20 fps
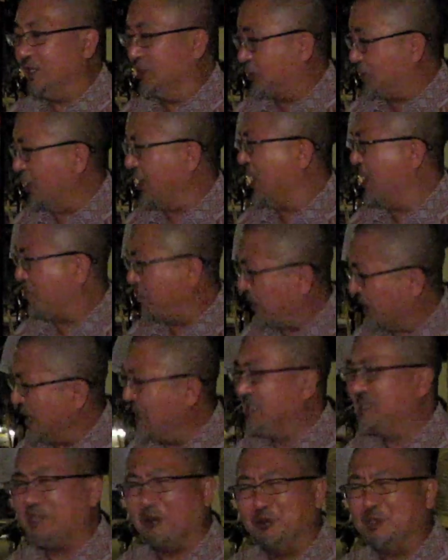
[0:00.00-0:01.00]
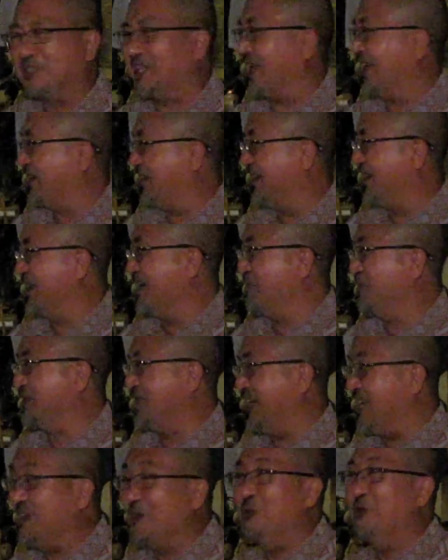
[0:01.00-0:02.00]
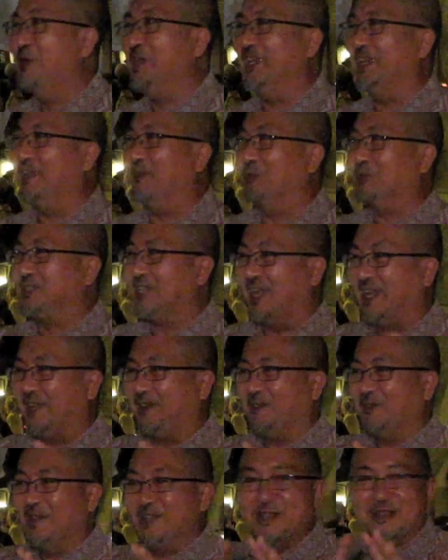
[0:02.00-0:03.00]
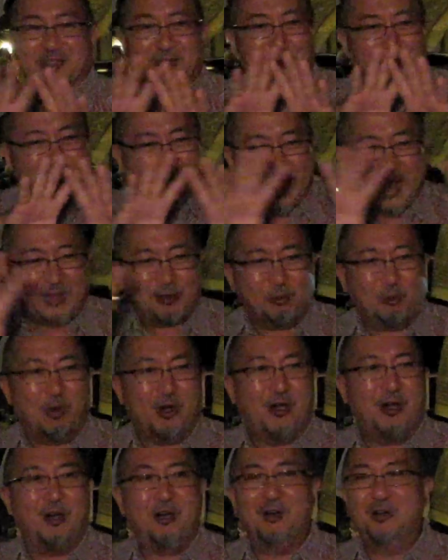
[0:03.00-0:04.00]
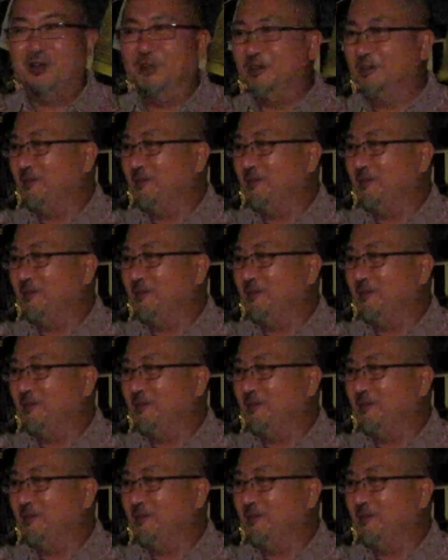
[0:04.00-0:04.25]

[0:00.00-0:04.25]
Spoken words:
You saw that place. It was eerie. It was like the black wall,